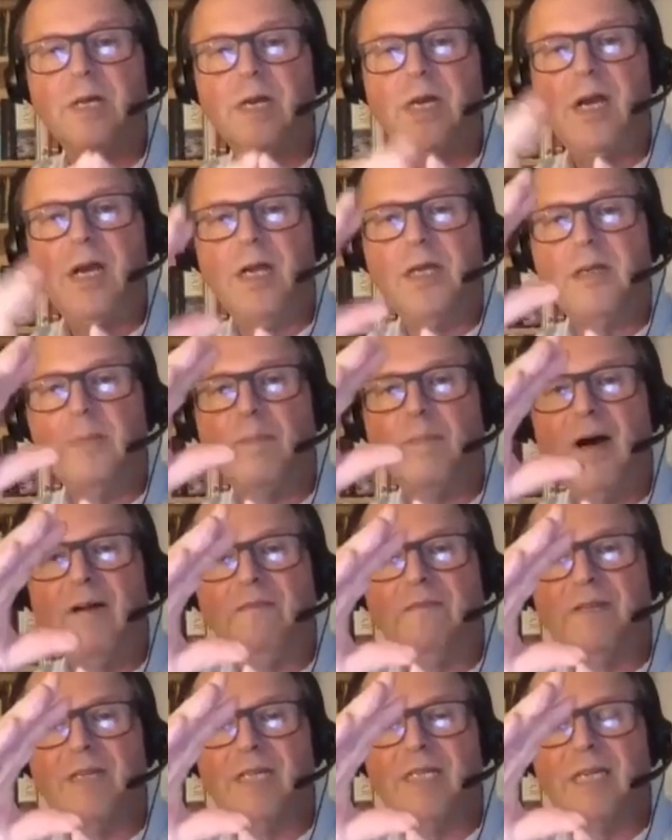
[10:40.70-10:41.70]
And
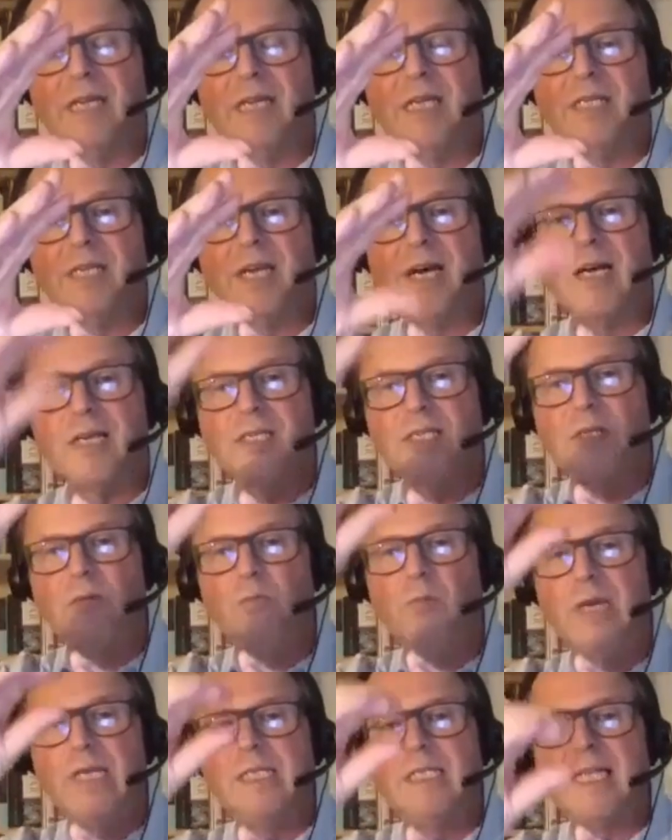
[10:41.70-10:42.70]
above it is us. And
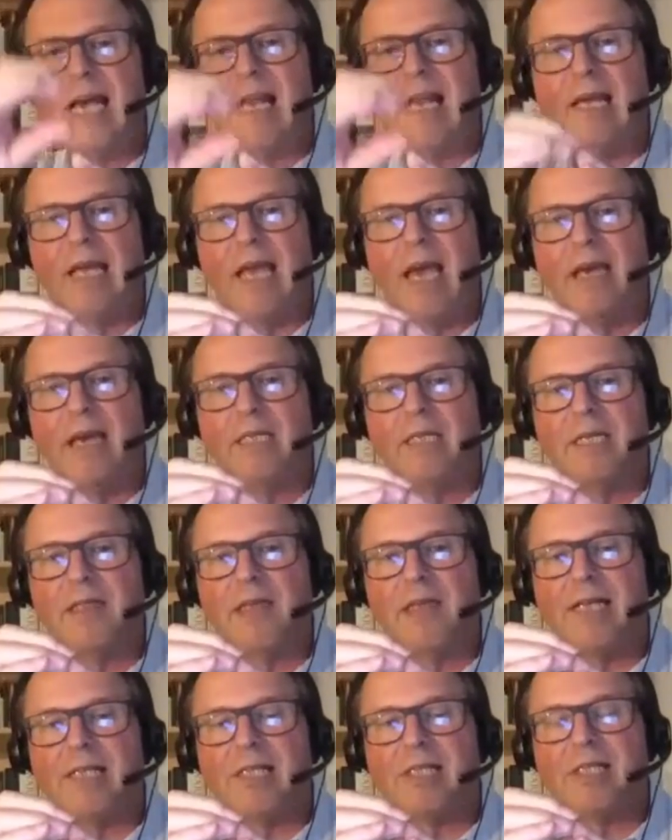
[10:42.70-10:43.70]
we delegate to
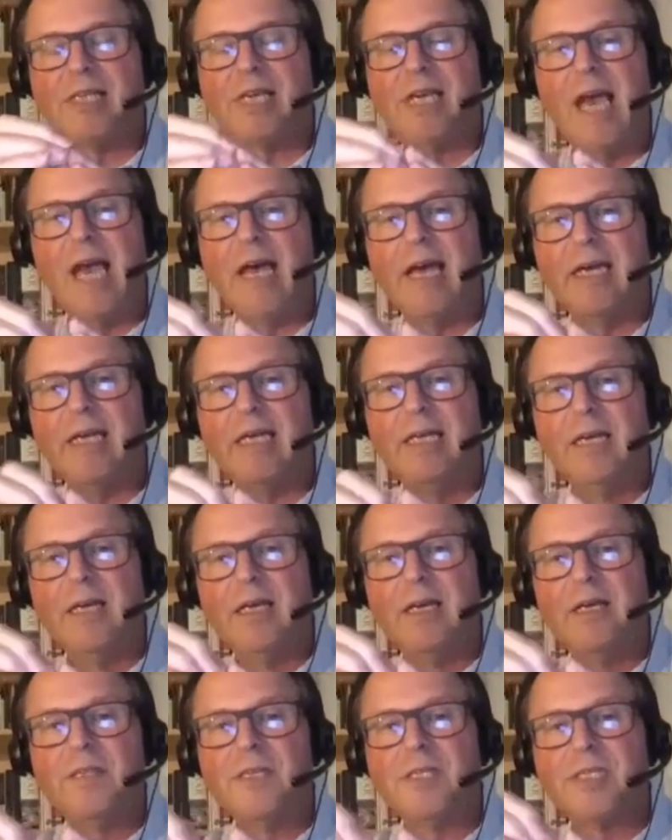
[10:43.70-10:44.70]
that CA
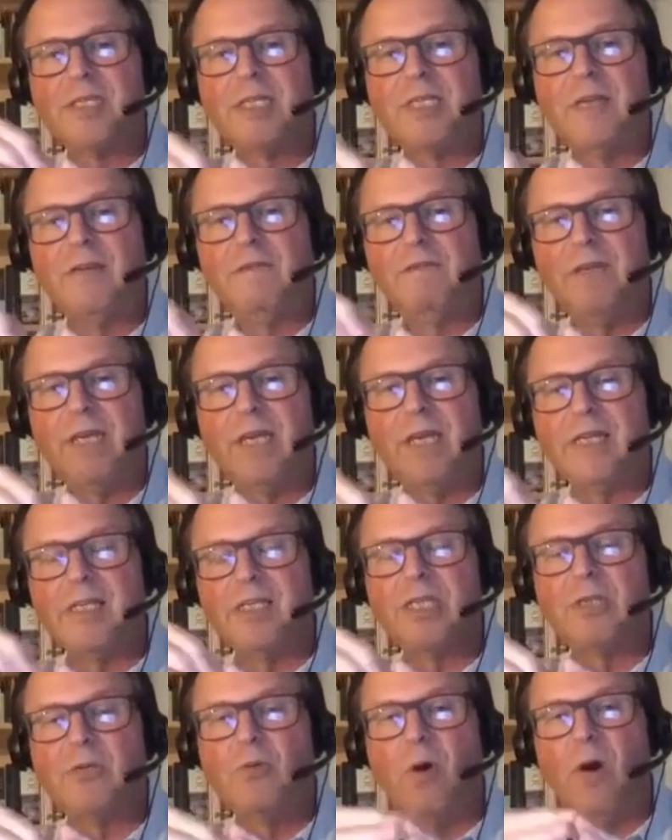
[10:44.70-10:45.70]
the certificates
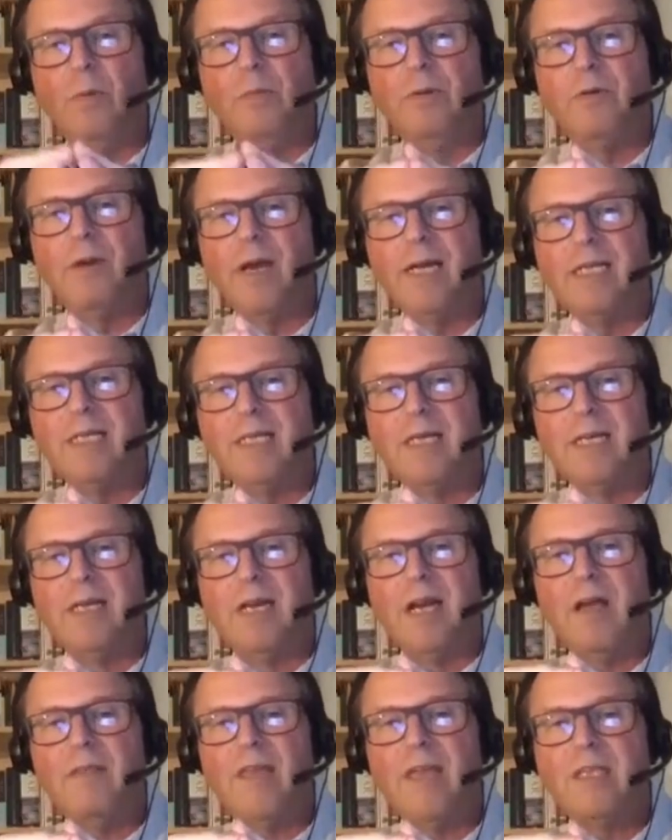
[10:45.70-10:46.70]
to operate,
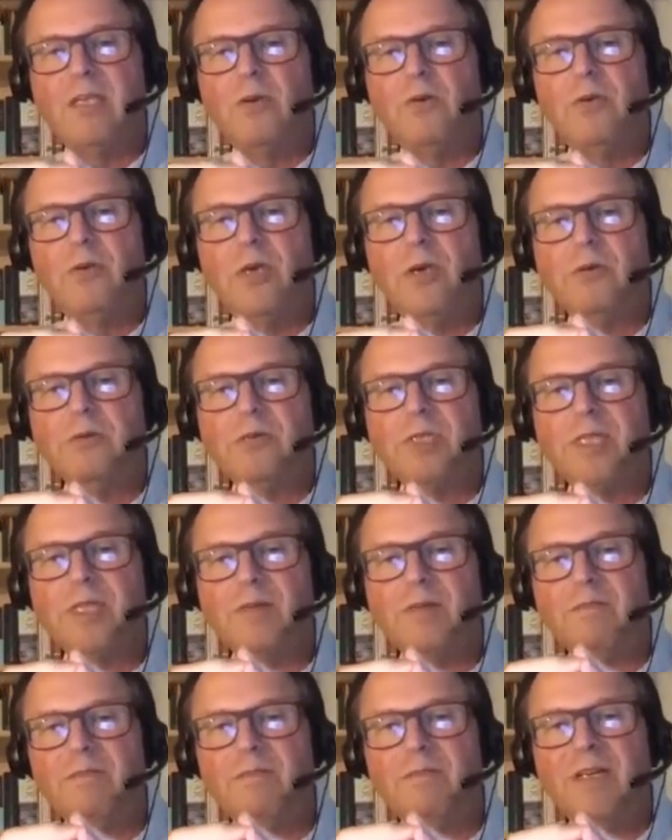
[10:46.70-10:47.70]
and then you use
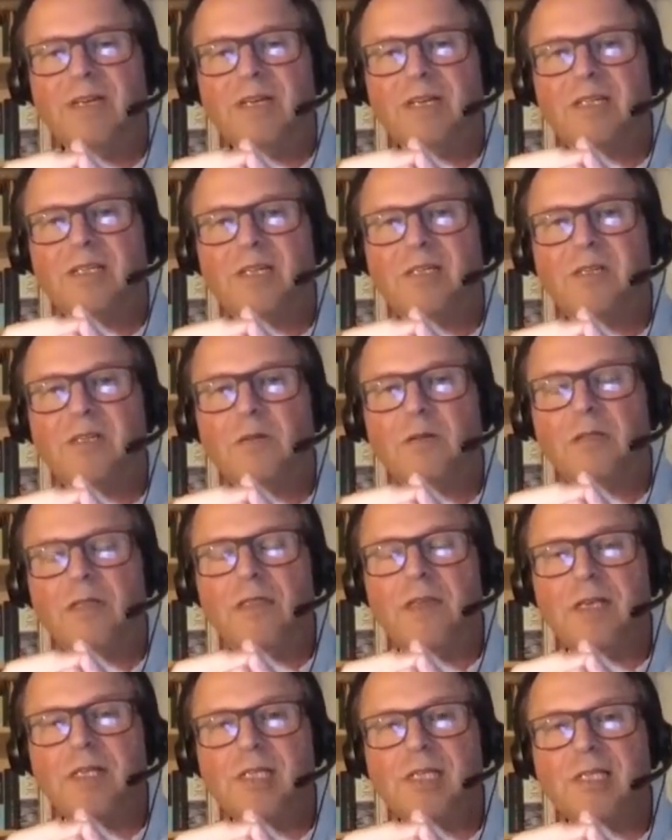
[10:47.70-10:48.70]
them to do
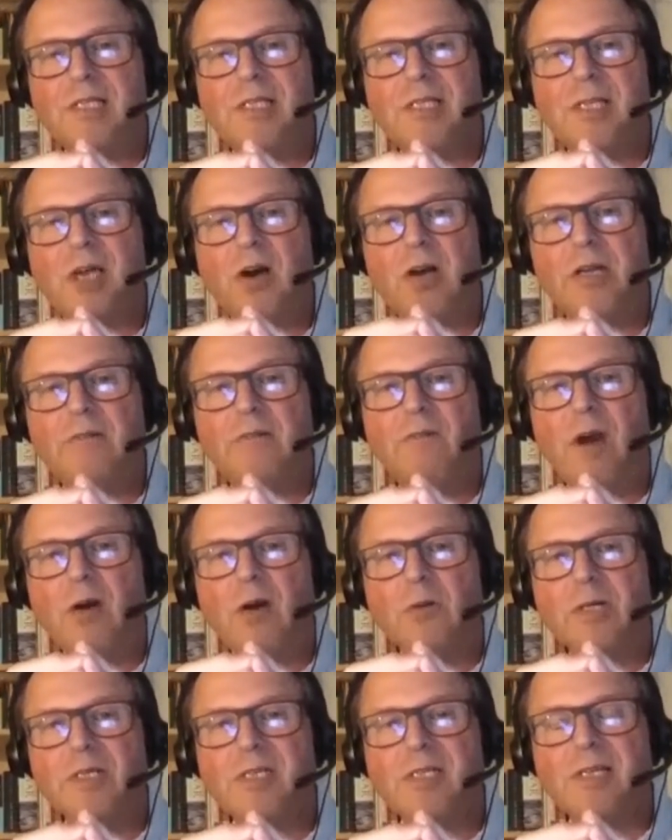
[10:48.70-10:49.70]
things and sign
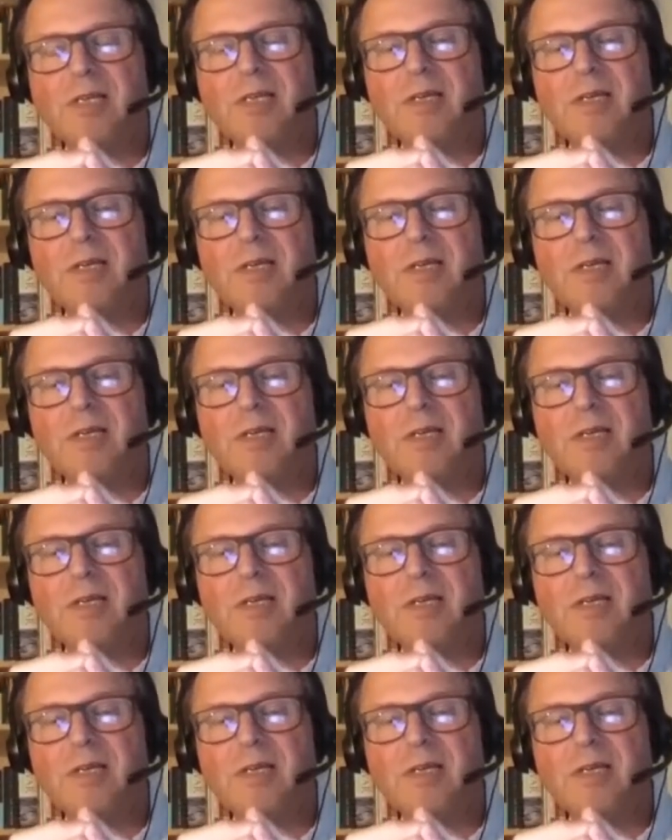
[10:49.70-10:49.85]
ROAS.